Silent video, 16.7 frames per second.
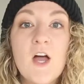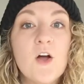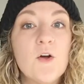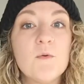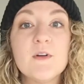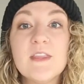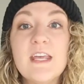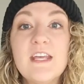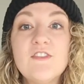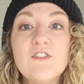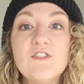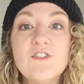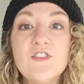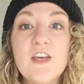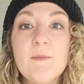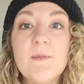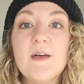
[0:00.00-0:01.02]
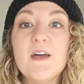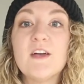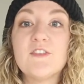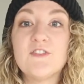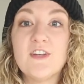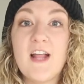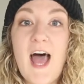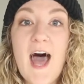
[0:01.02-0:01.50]
Relationship
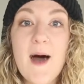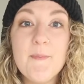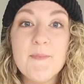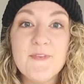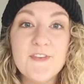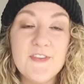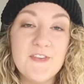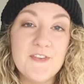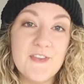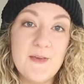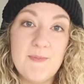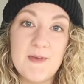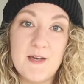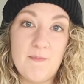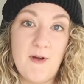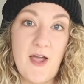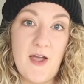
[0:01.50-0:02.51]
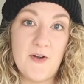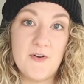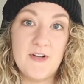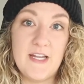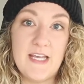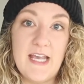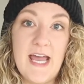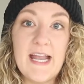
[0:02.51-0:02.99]
should absolutely be a
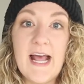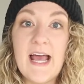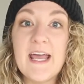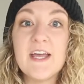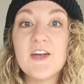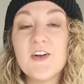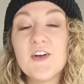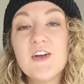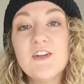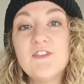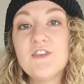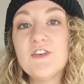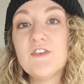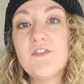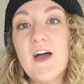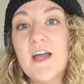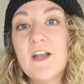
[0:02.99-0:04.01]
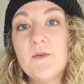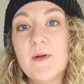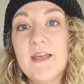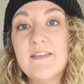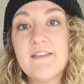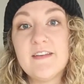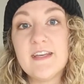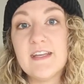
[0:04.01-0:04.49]
priority, and I encourage you to find
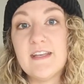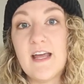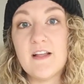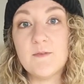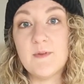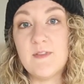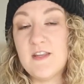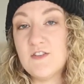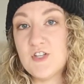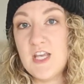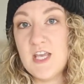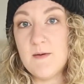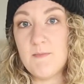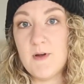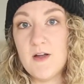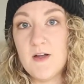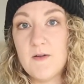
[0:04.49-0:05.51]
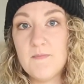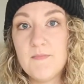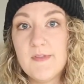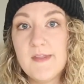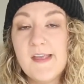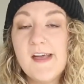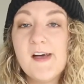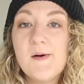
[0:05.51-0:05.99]
ways to connect with each camper.
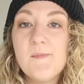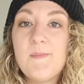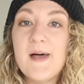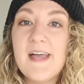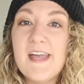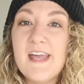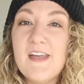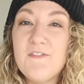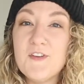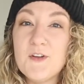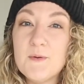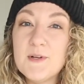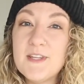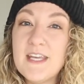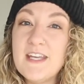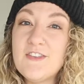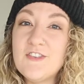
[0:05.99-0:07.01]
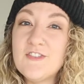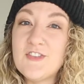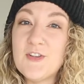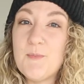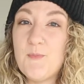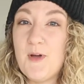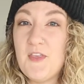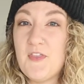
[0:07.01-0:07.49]
But if your
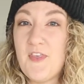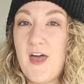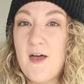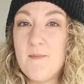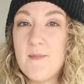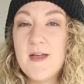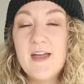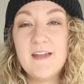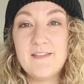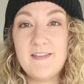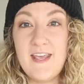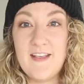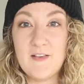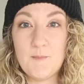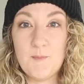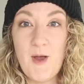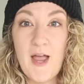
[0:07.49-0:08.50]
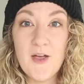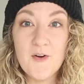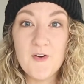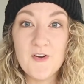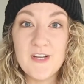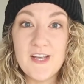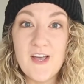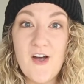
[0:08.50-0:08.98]
relationship with them takes
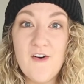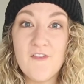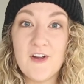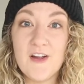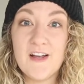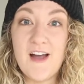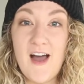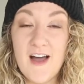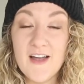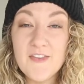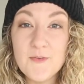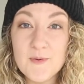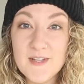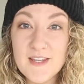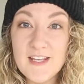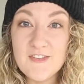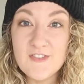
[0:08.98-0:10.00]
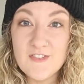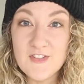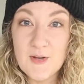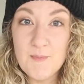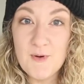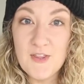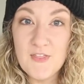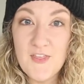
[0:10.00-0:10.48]
priority over God's
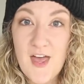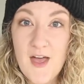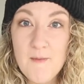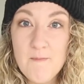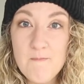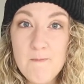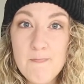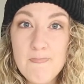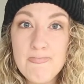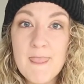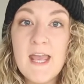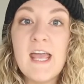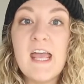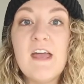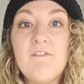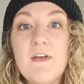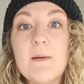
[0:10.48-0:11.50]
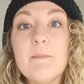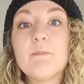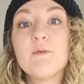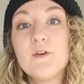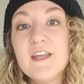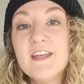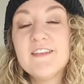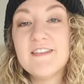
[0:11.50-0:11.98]
relationship with them, if it
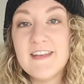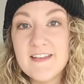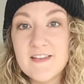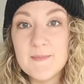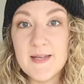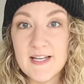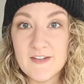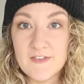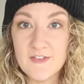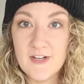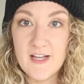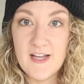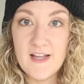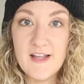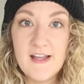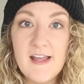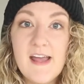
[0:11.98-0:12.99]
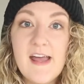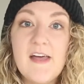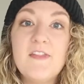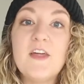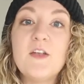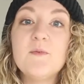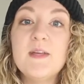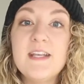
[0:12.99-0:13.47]
precedes ministry,
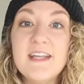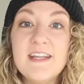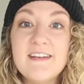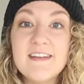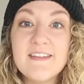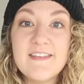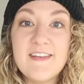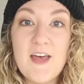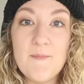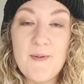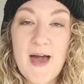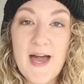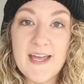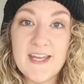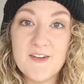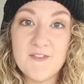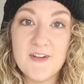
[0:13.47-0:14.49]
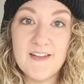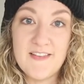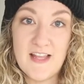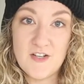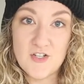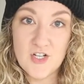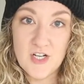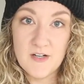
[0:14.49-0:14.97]
then we need to step back and
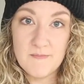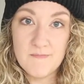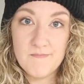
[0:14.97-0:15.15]
recenter.